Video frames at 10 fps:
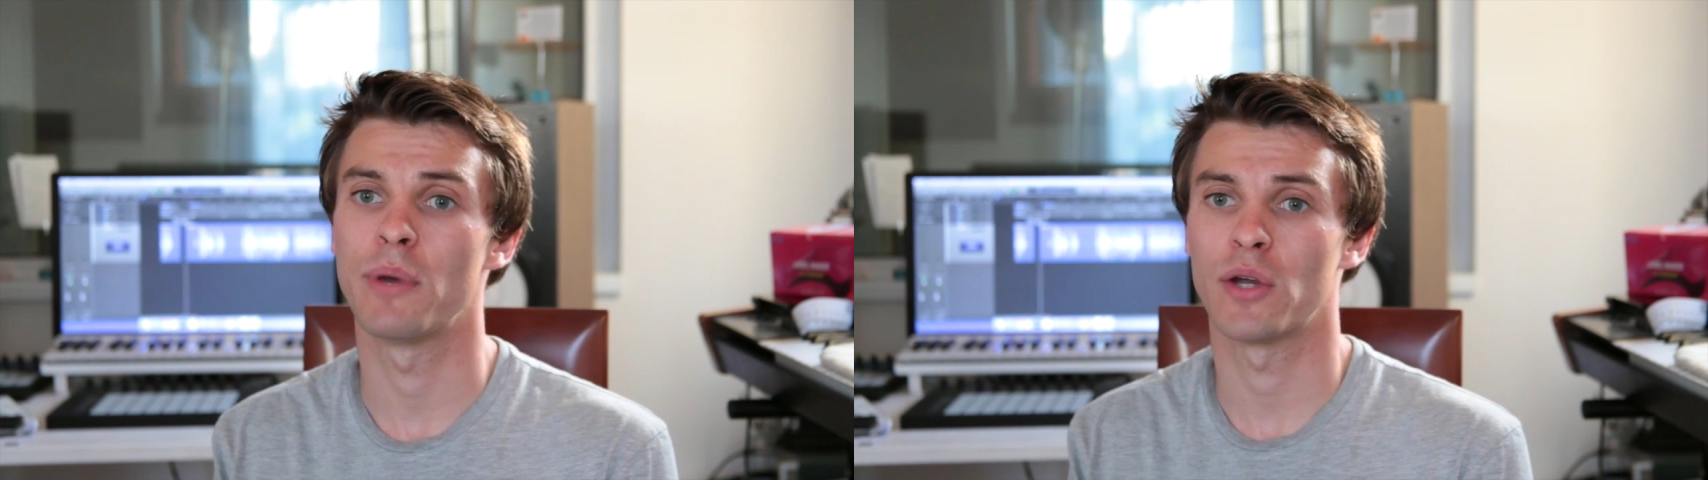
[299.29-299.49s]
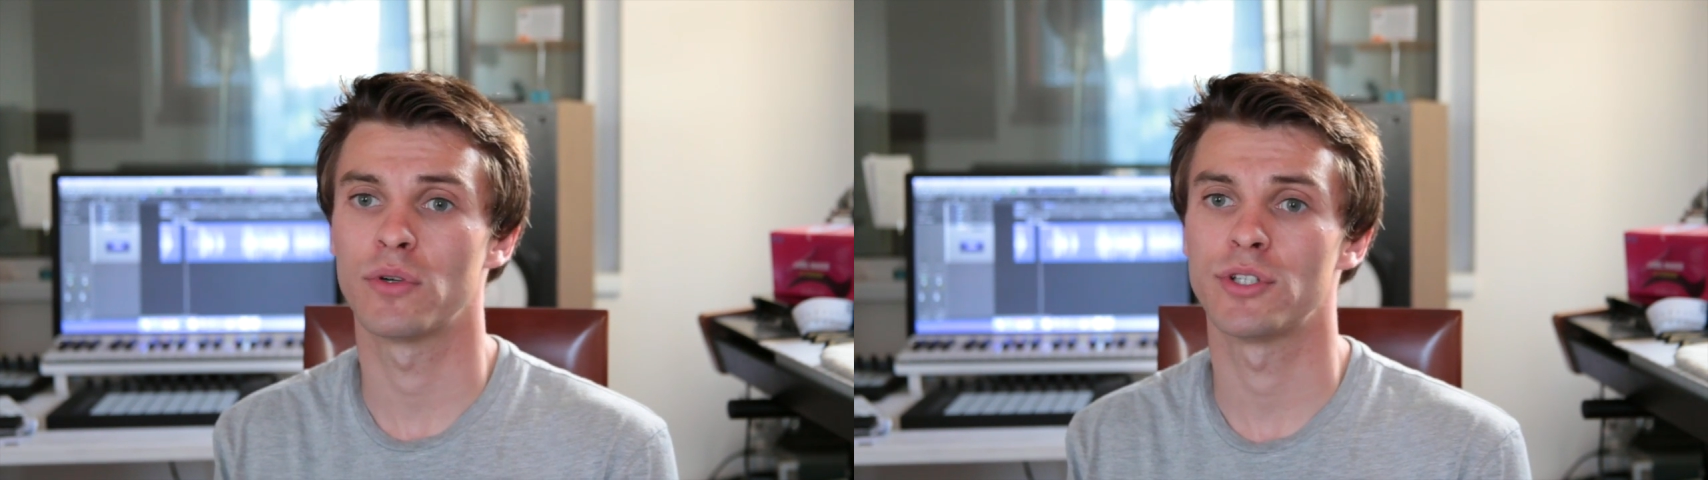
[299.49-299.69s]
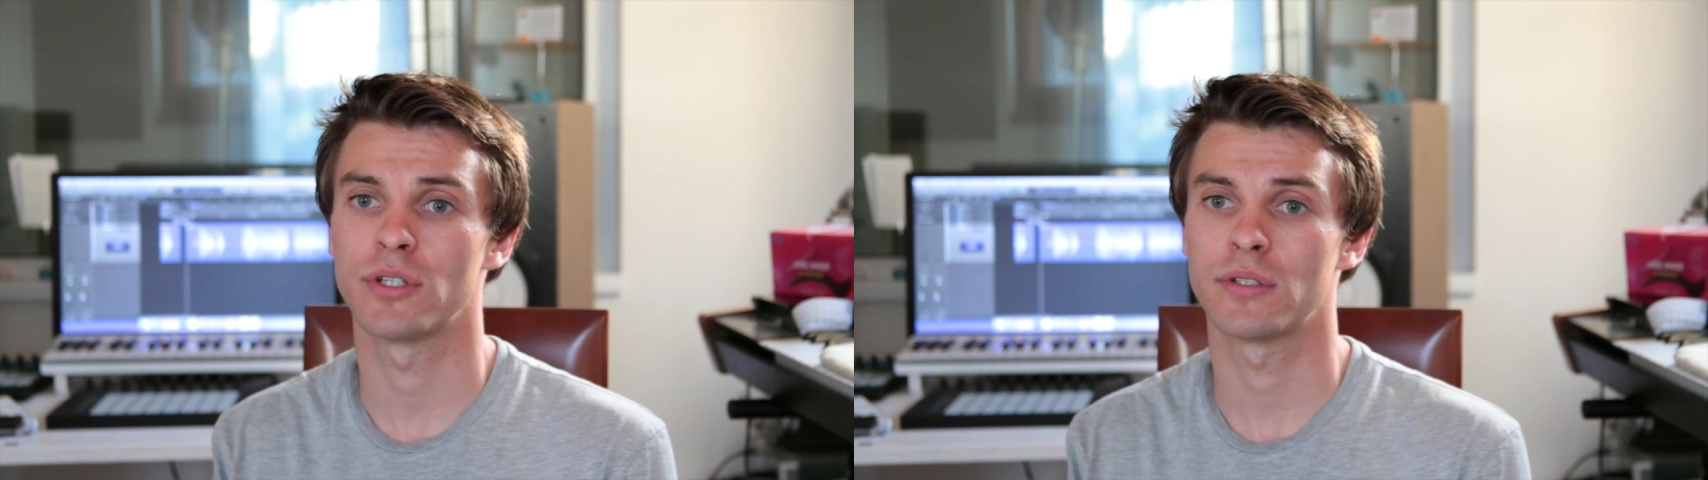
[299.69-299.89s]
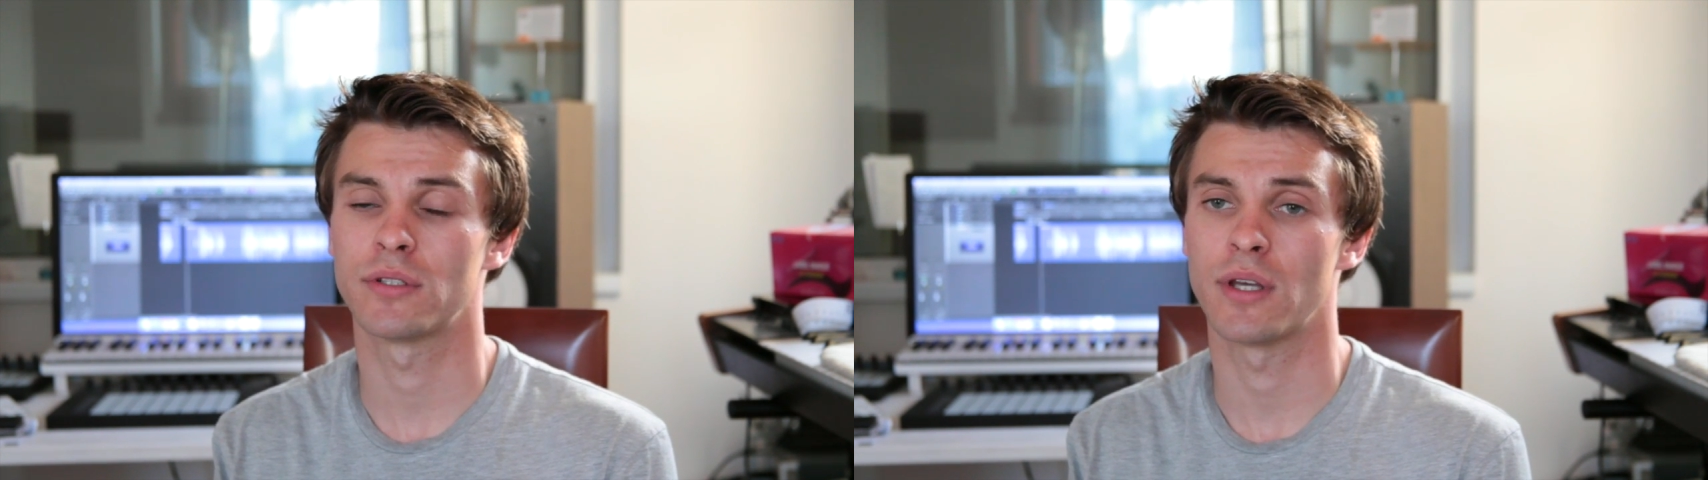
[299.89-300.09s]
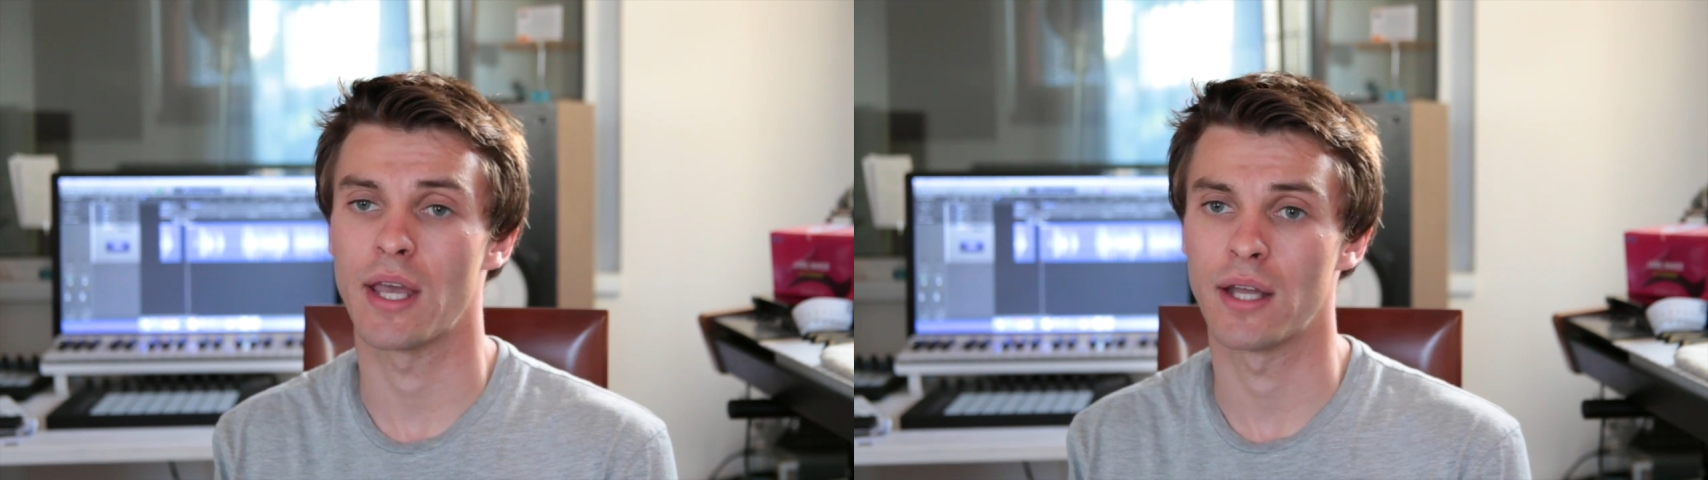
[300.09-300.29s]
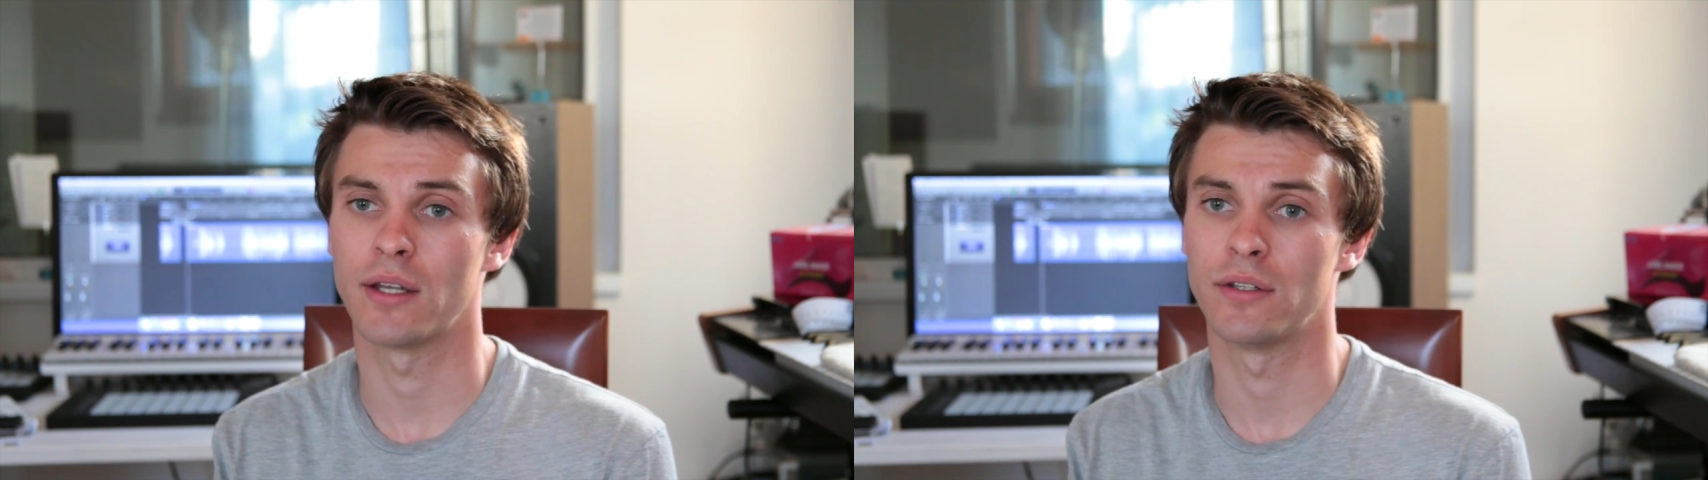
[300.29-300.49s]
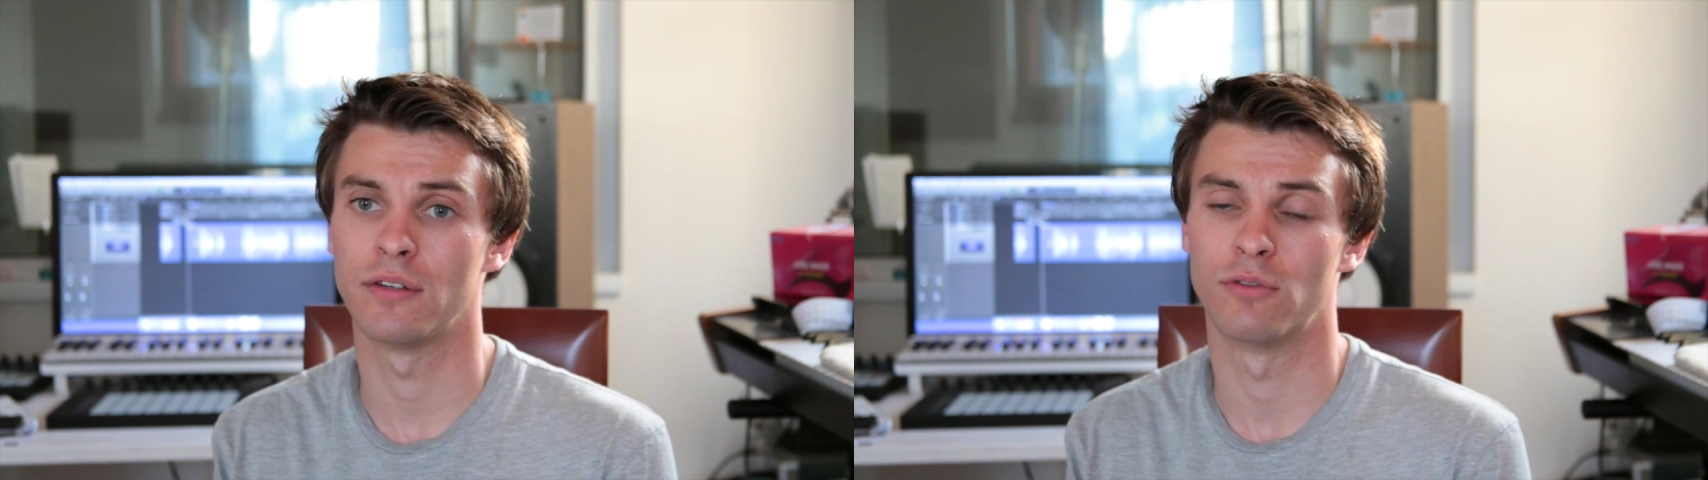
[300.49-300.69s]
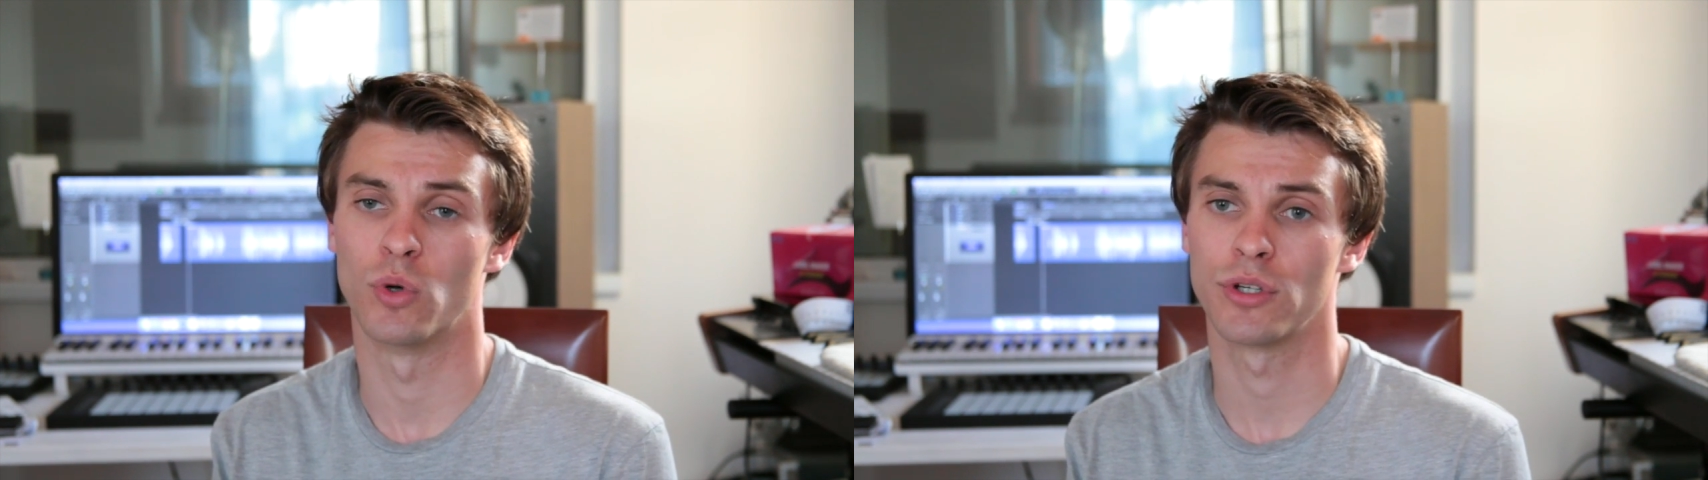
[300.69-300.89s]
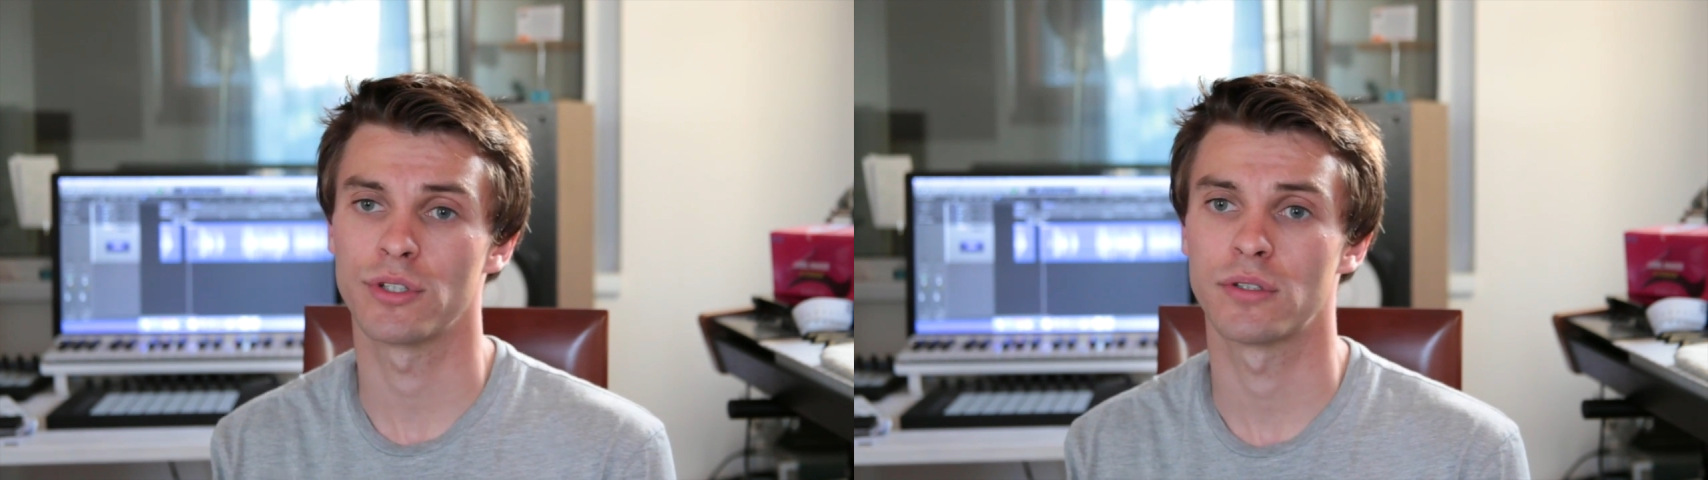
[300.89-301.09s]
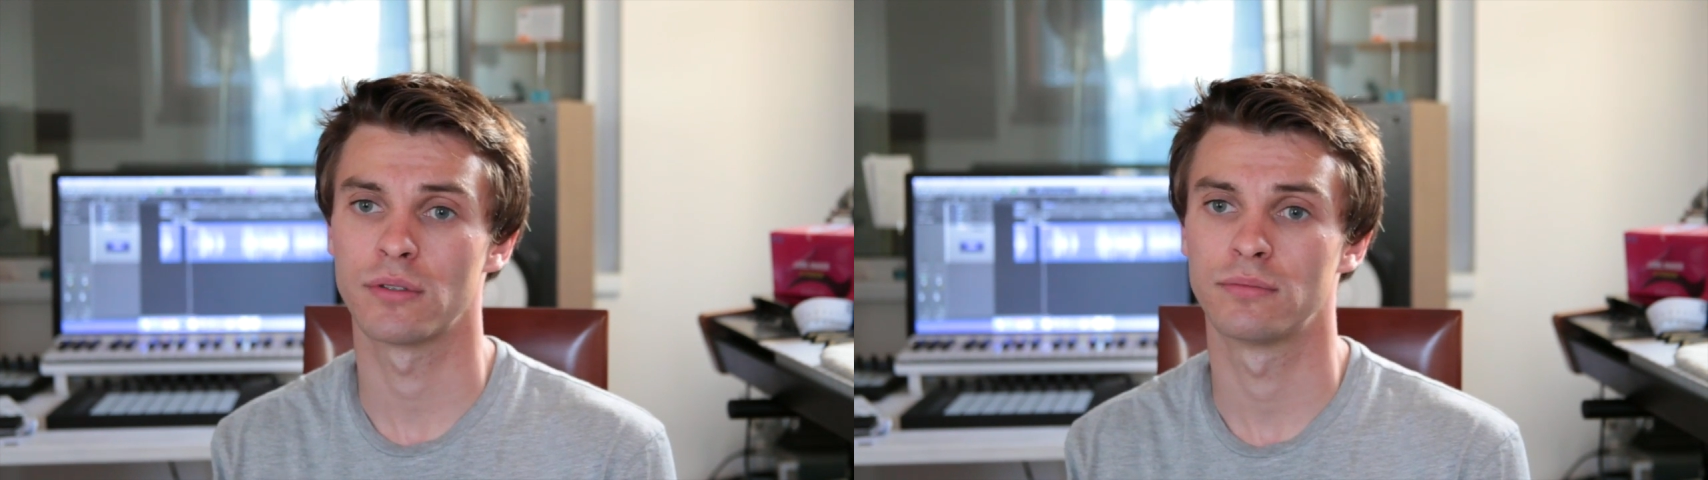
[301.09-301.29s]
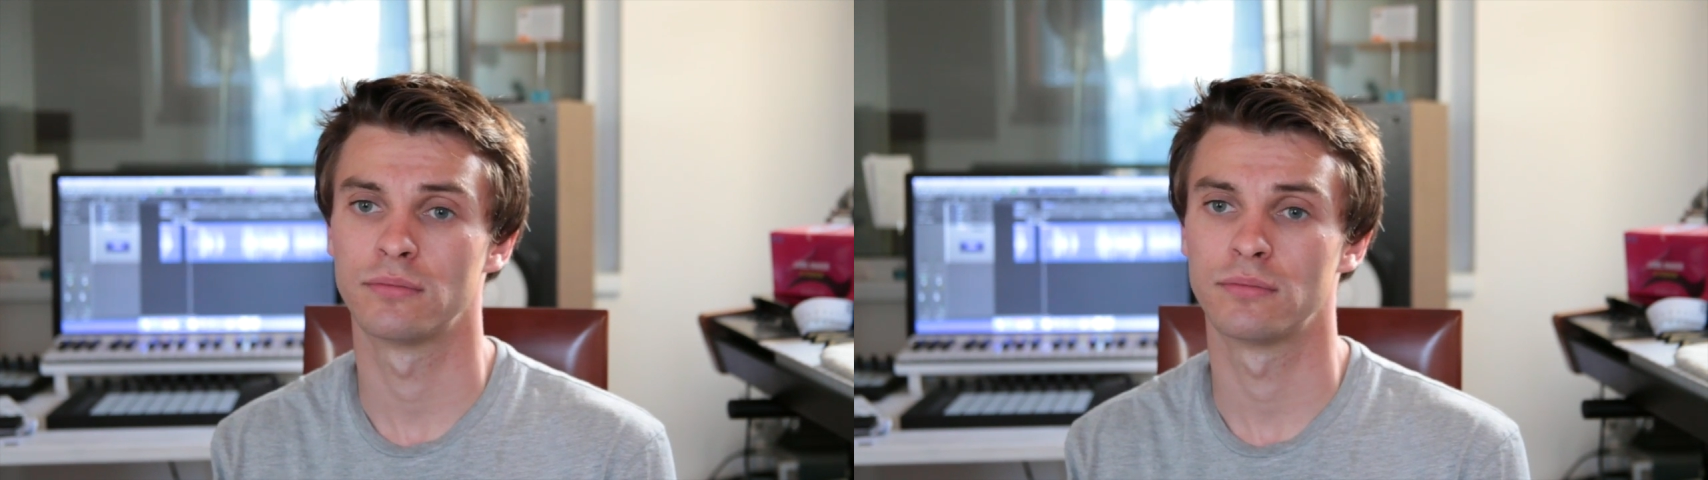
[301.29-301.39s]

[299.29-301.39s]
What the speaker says: marriages end in divorce.